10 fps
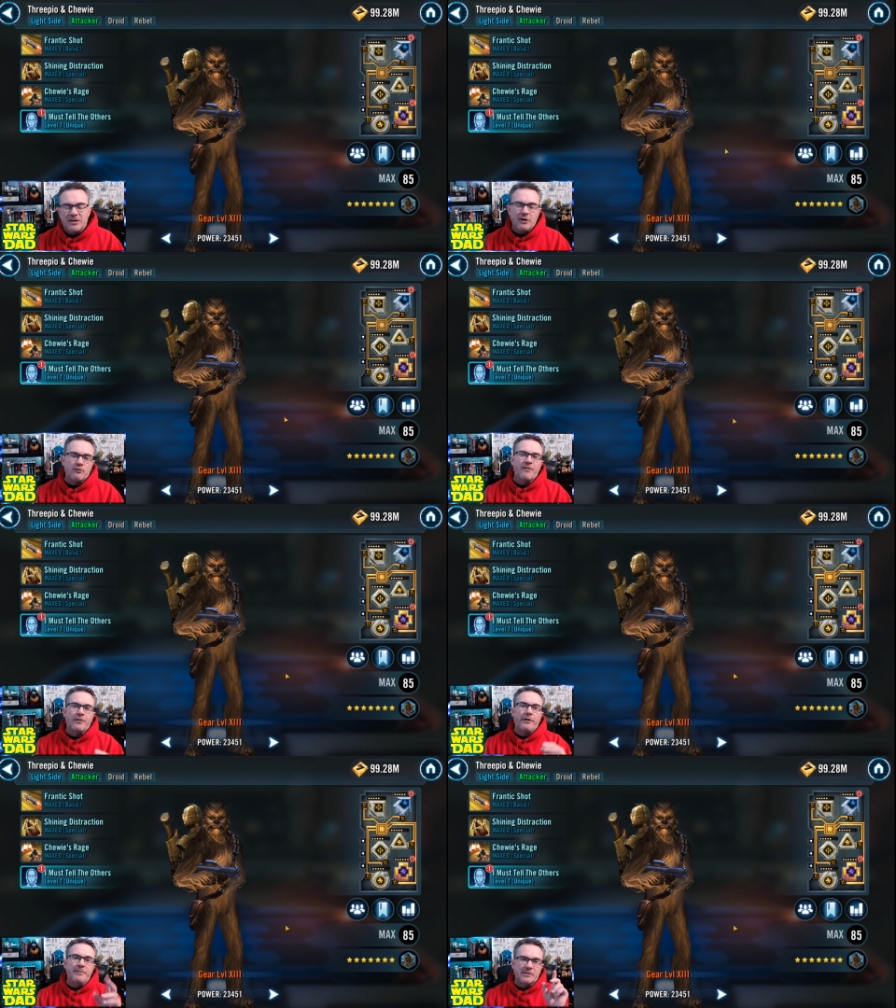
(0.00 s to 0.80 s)
Gear 12 and
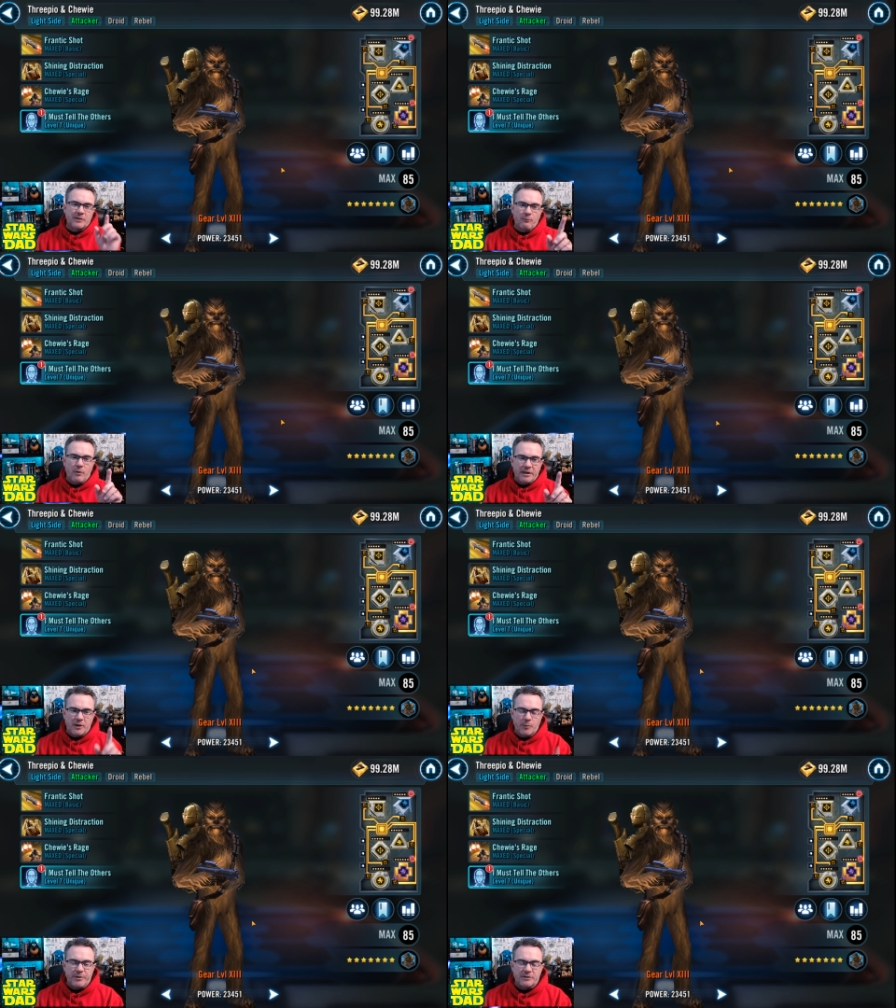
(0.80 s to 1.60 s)
only missing one
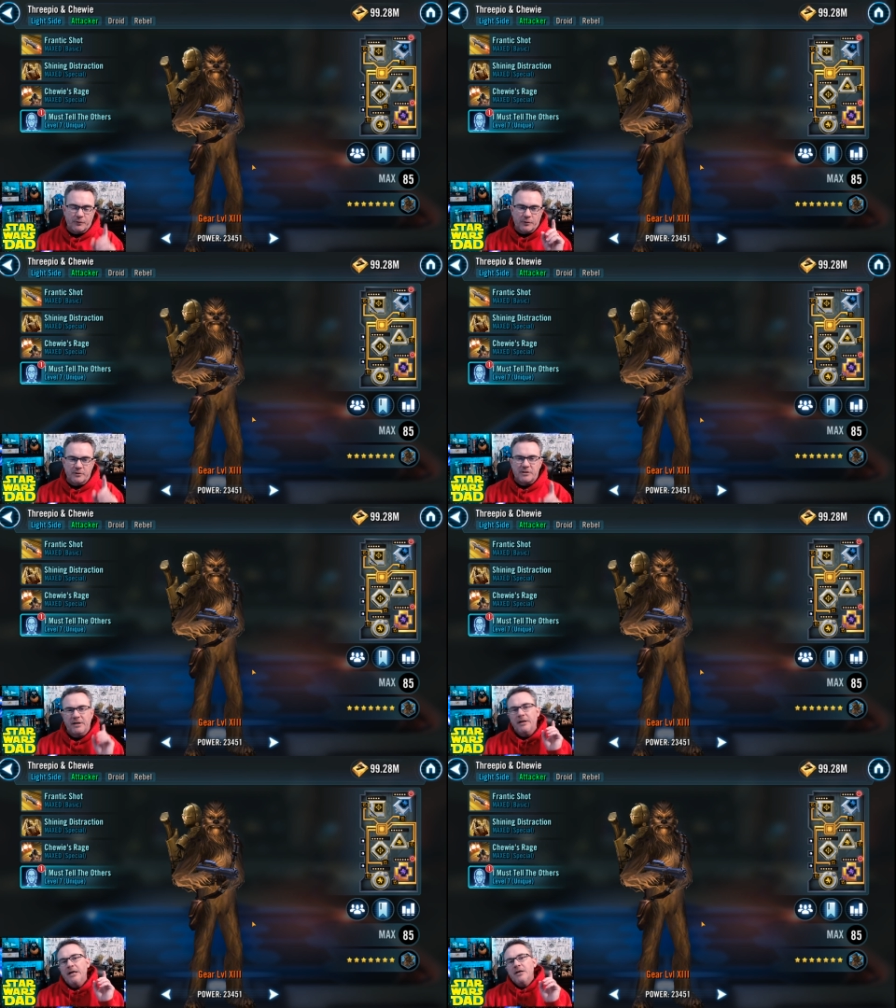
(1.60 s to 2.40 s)
gear piece for 13.